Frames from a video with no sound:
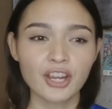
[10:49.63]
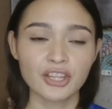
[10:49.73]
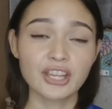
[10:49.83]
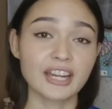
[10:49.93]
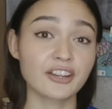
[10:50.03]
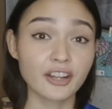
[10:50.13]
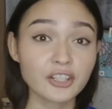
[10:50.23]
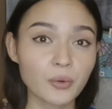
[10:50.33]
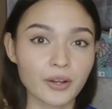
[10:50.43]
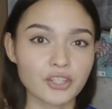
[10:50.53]
you get
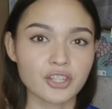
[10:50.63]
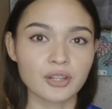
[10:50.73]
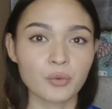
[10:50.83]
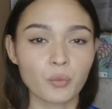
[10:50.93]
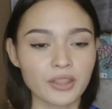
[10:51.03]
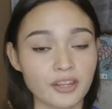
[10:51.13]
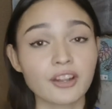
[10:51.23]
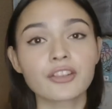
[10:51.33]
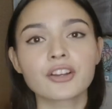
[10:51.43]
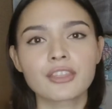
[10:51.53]
another question with
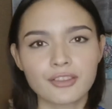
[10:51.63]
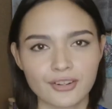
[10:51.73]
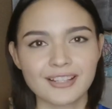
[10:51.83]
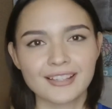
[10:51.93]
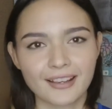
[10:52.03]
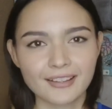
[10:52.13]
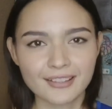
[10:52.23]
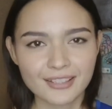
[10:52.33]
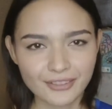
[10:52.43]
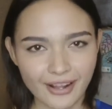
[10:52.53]
another 30
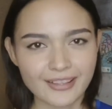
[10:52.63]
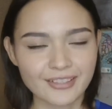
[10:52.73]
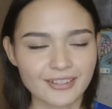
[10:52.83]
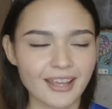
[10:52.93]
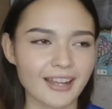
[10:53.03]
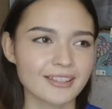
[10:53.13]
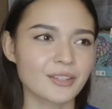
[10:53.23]
seconds to answer that.